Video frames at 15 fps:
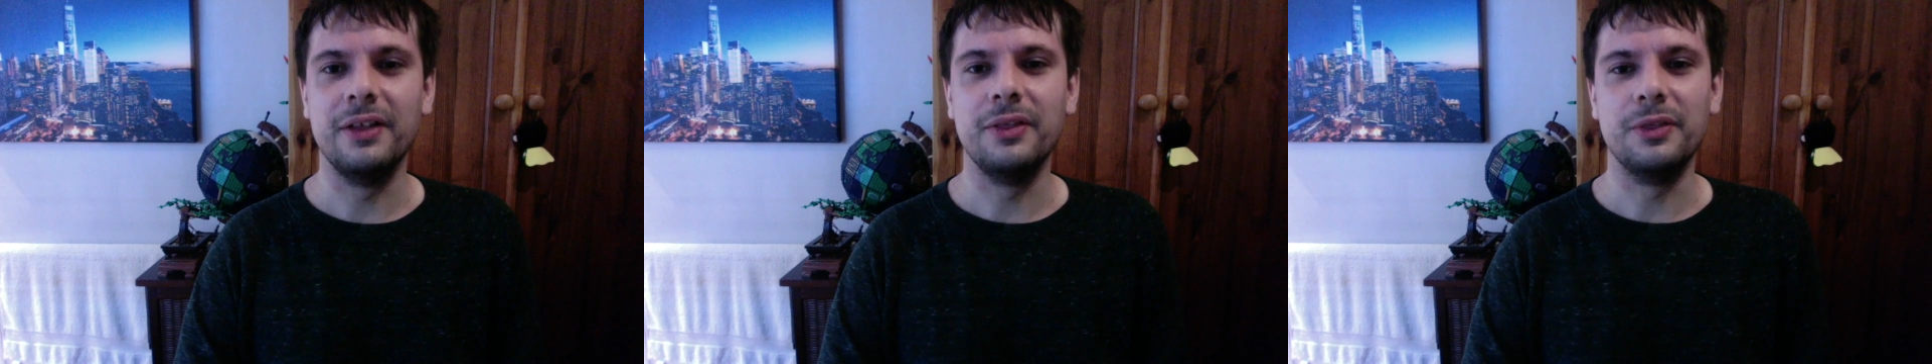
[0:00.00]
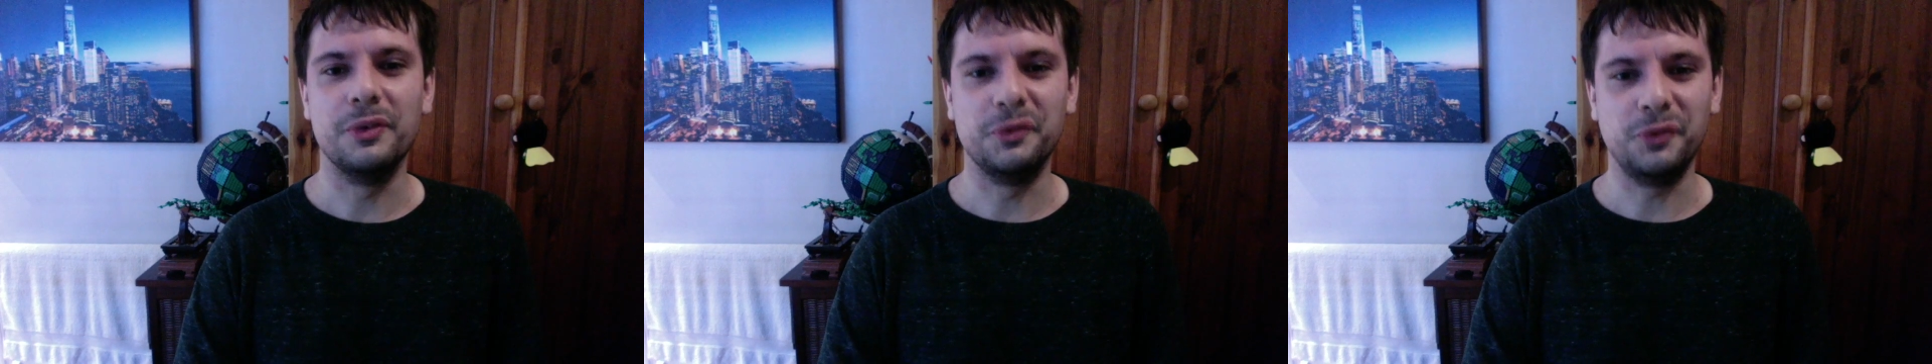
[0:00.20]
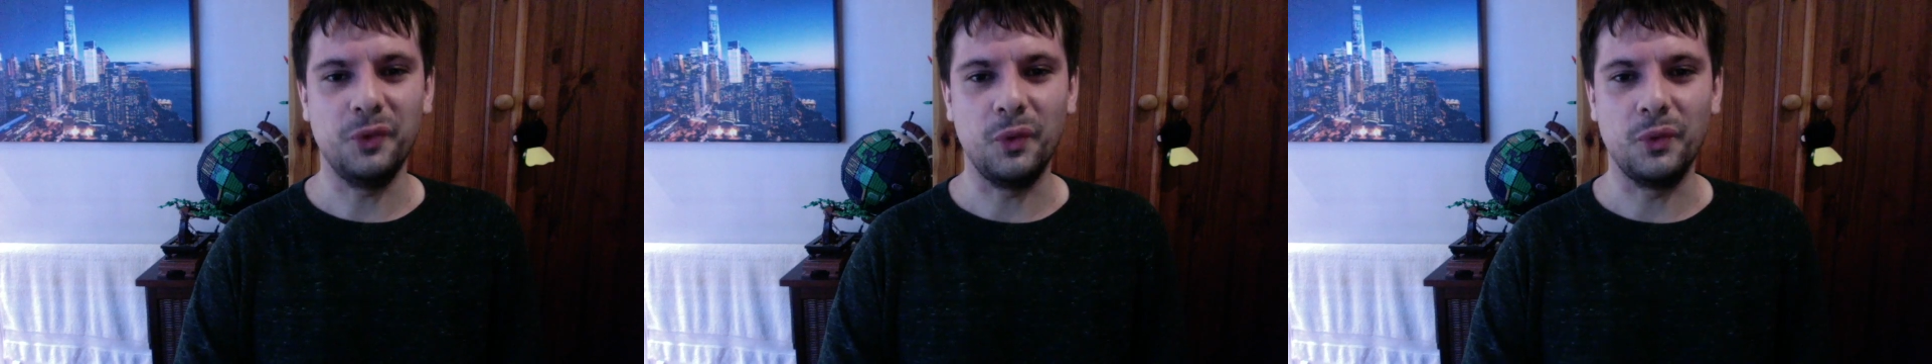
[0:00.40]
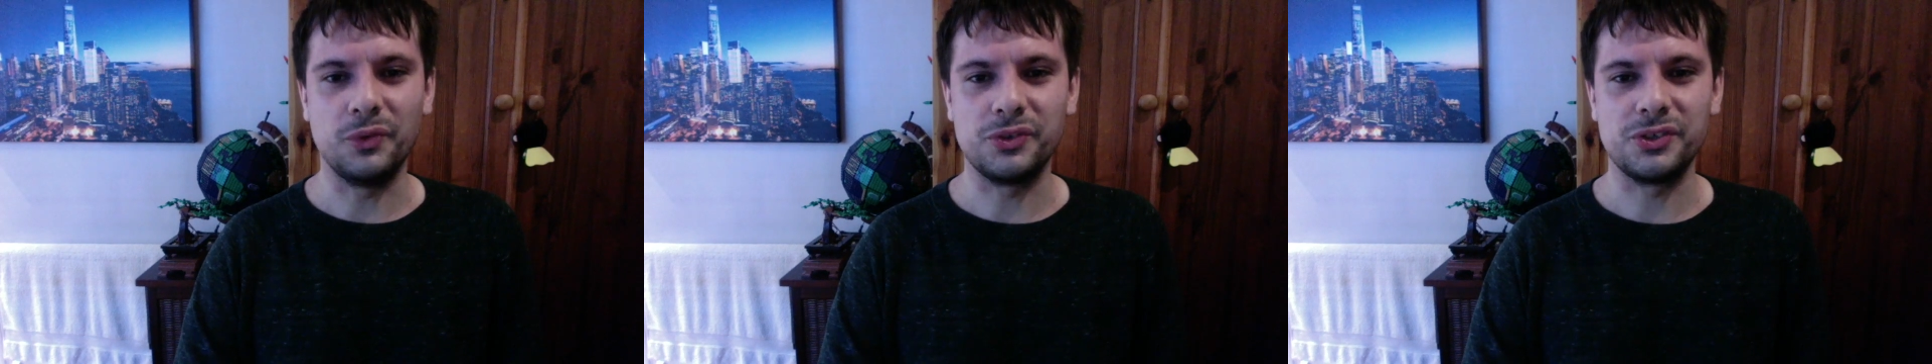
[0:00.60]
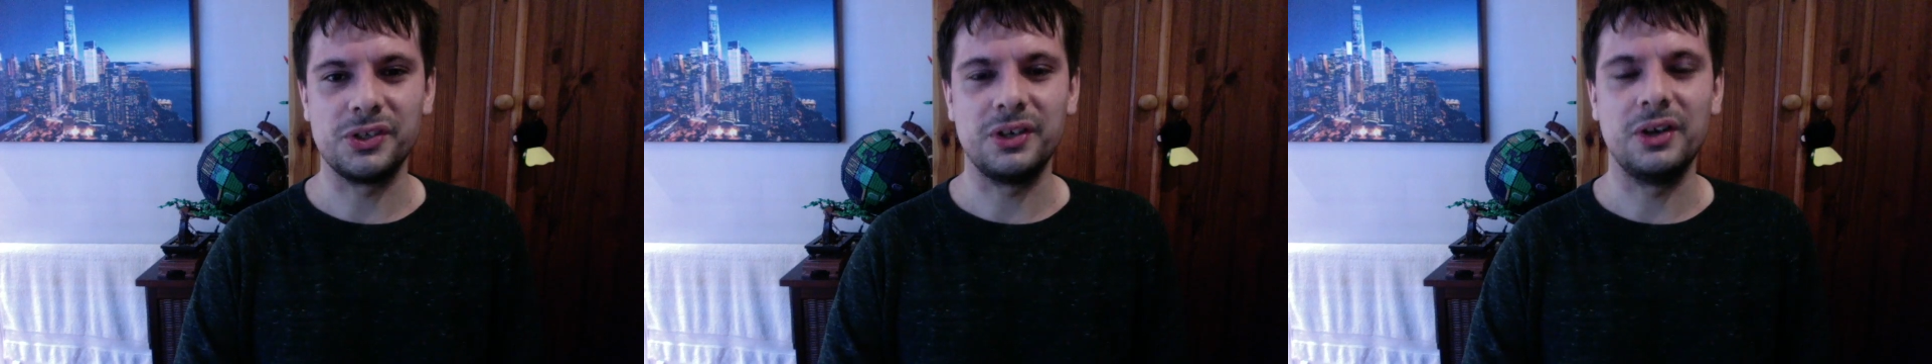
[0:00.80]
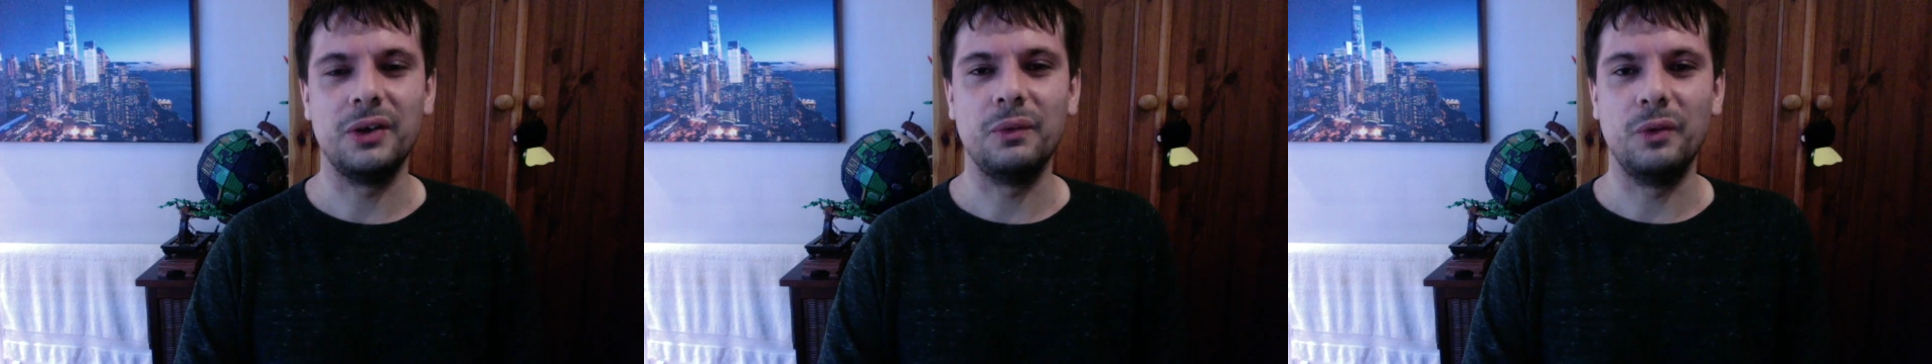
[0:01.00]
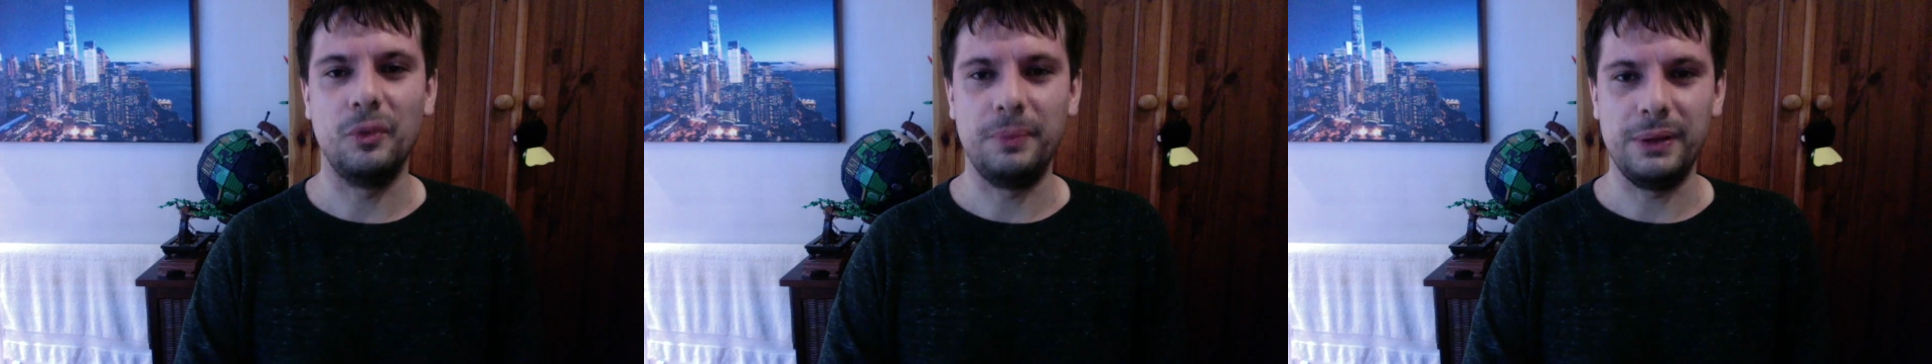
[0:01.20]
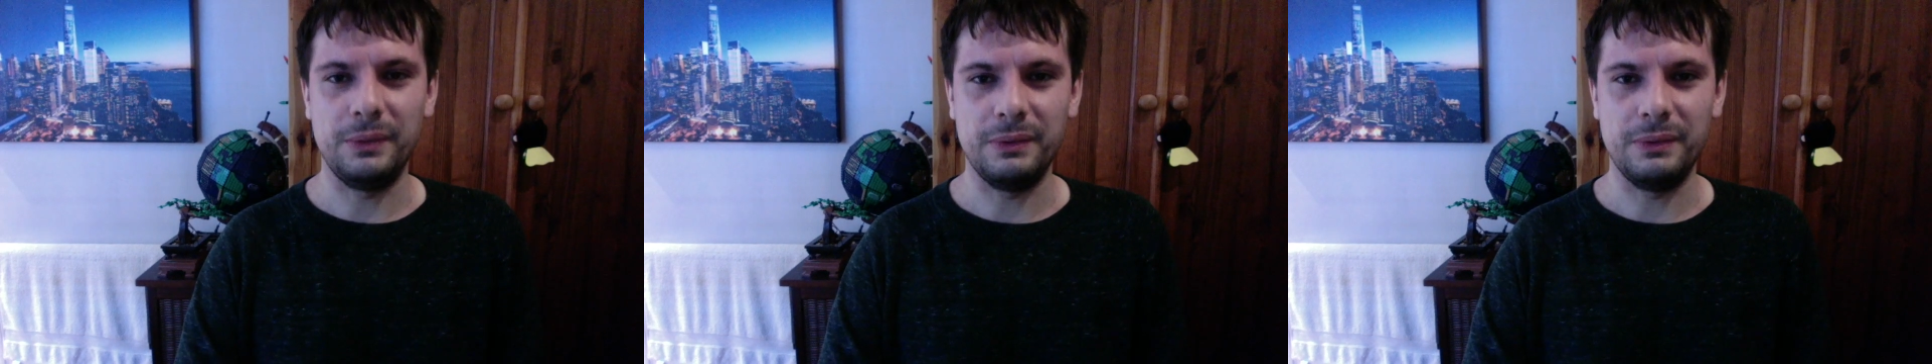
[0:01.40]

the Force will be